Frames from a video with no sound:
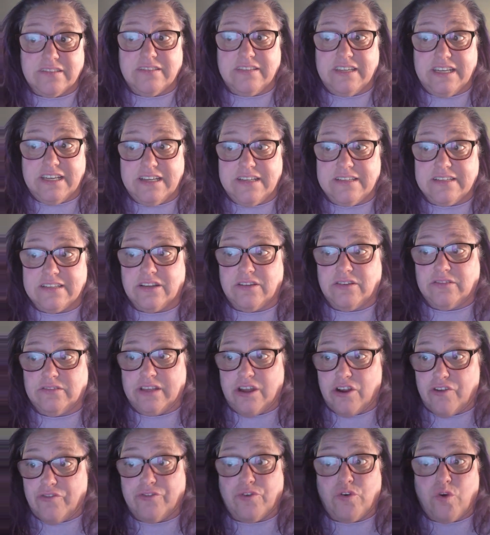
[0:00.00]
These
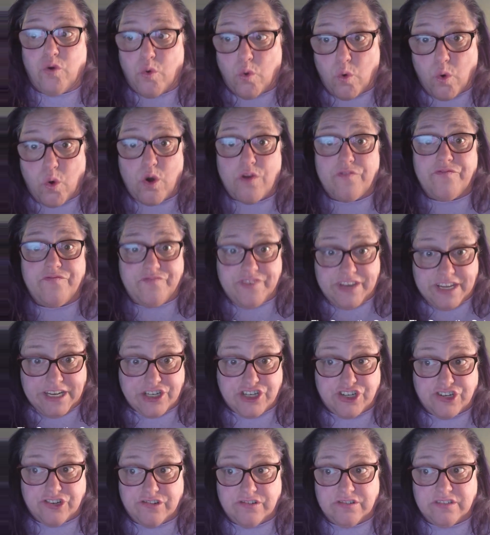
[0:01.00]
they're the core
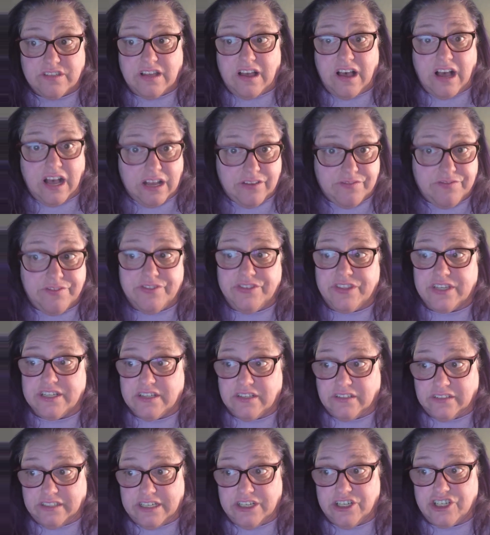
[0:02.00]
features of the
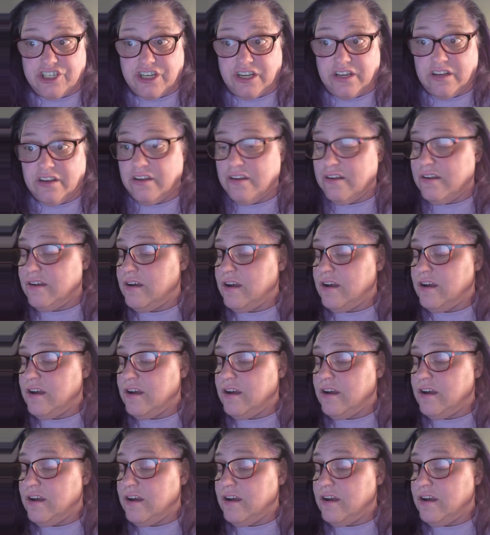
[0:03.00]
deletion.